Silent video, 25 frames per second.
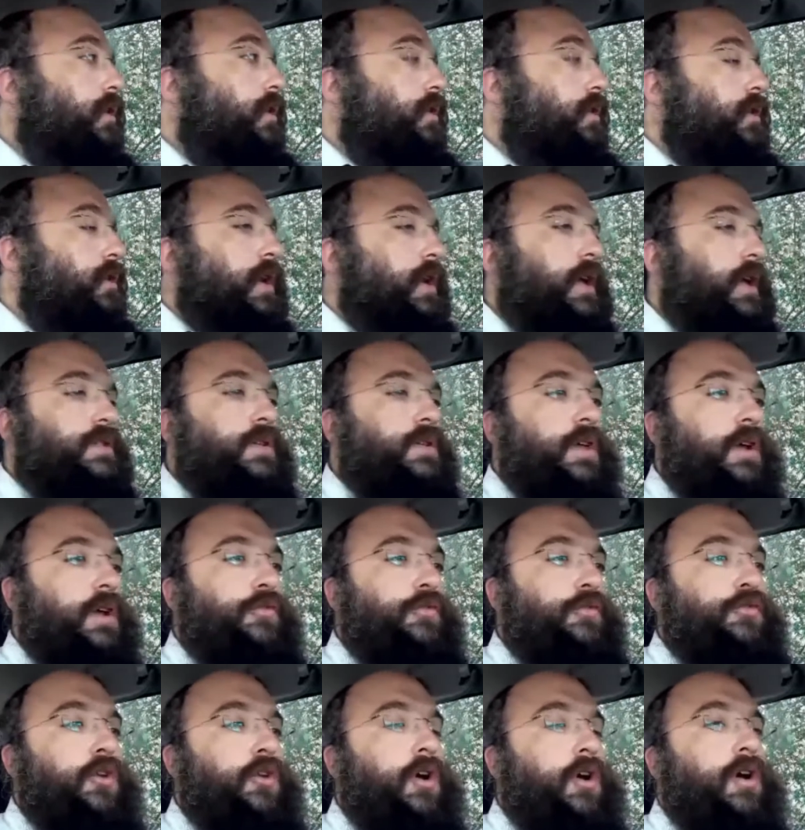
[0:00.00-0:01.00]
And so
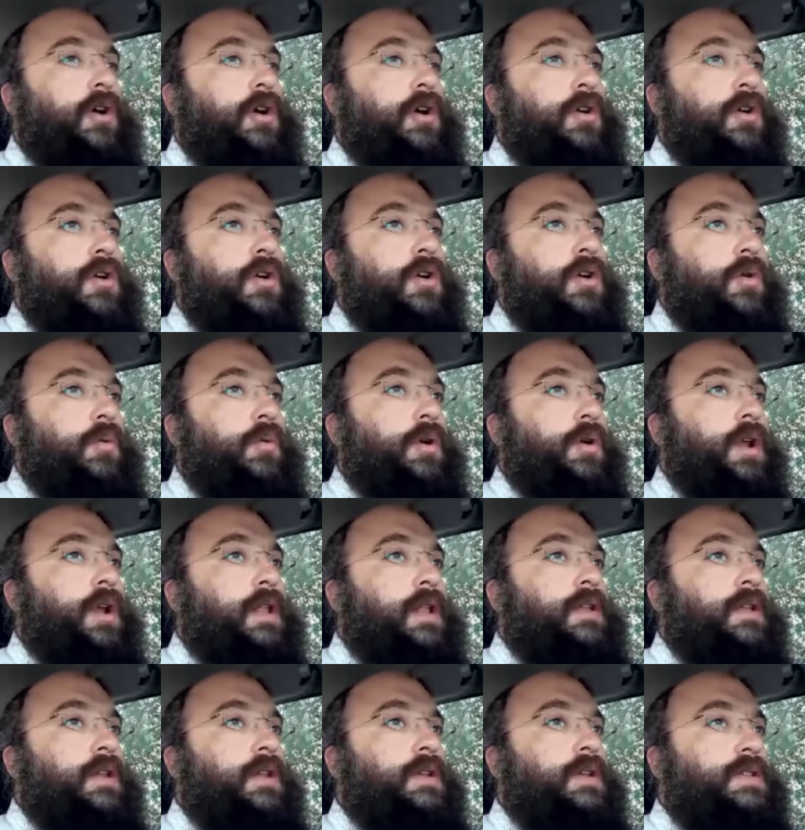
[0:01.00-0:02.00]
therefore, we're not
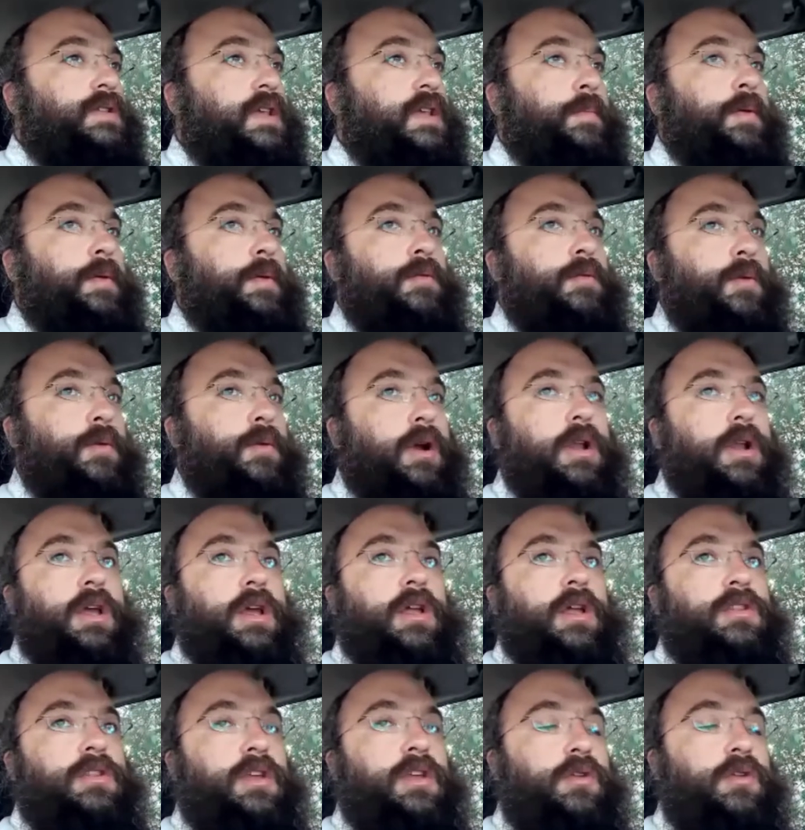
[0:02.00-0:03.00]
going to skip it. We're going to
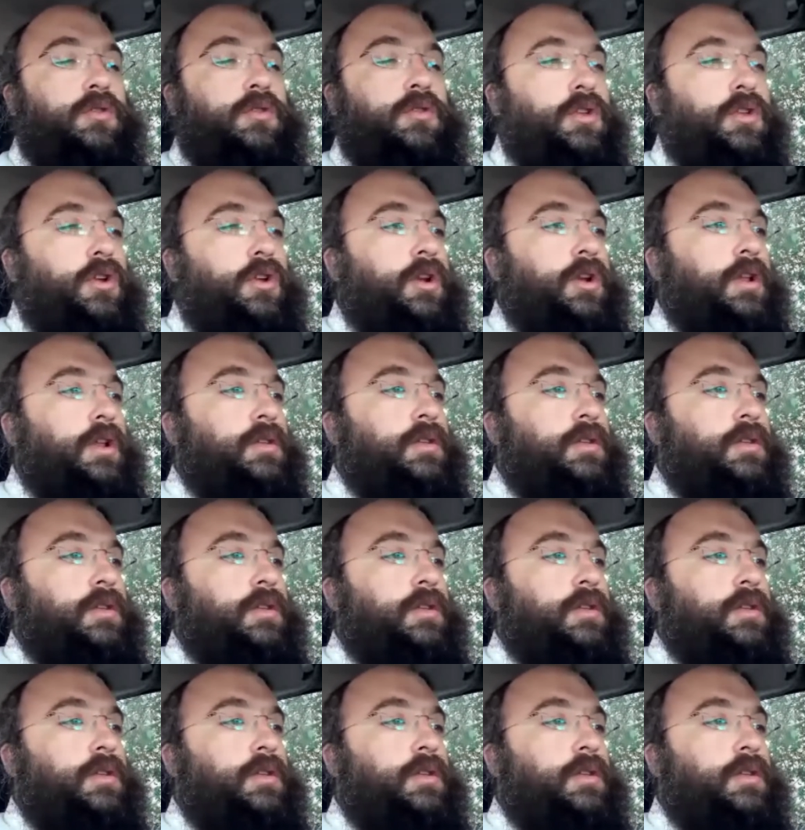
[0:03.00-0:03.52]
continue to learn it.